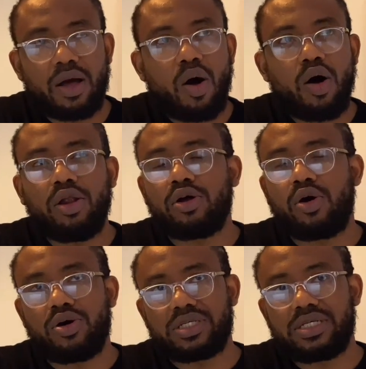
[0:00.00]
all
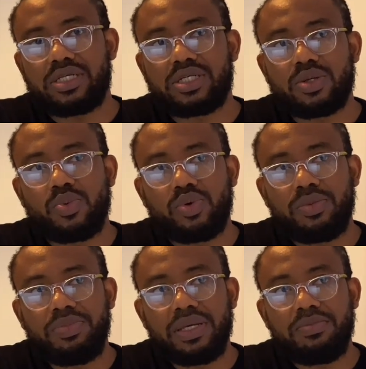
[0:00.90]
courses would
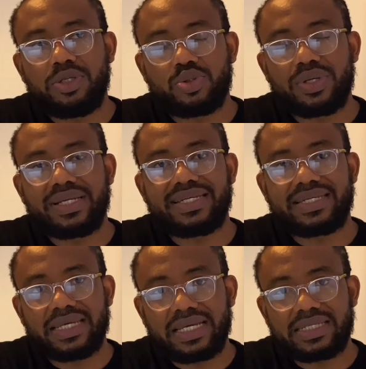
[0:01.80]
be between
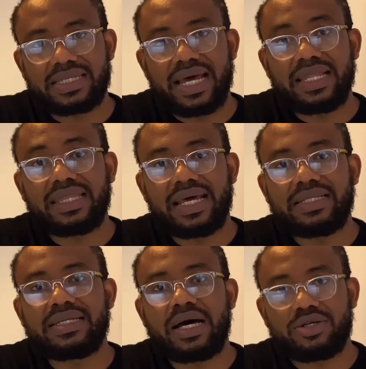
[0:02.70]
6 and
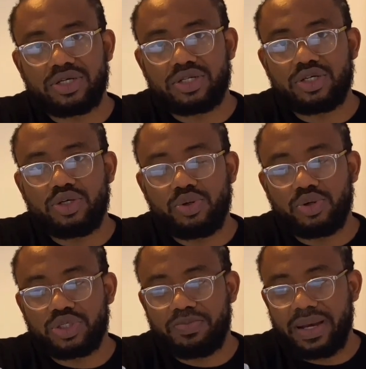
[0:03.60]
10,000
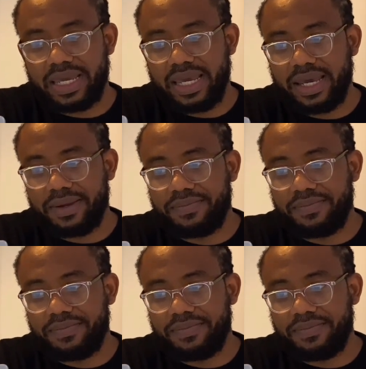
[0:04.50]
euros per year.